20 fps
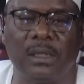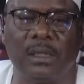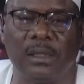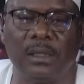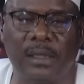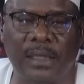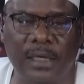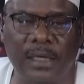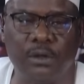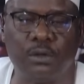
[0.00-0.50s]

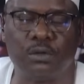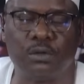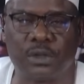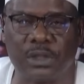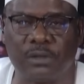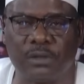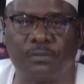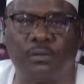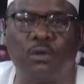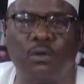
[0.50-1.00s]
they use
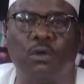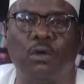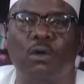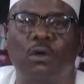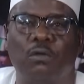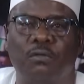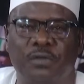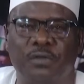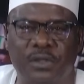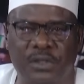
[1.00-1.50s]
it for
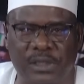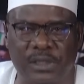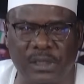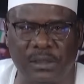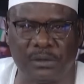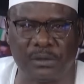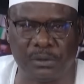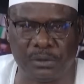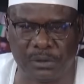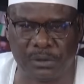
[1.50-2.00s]
official
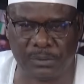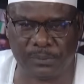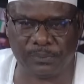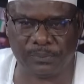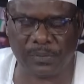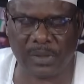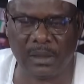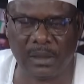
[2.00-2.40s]
duty.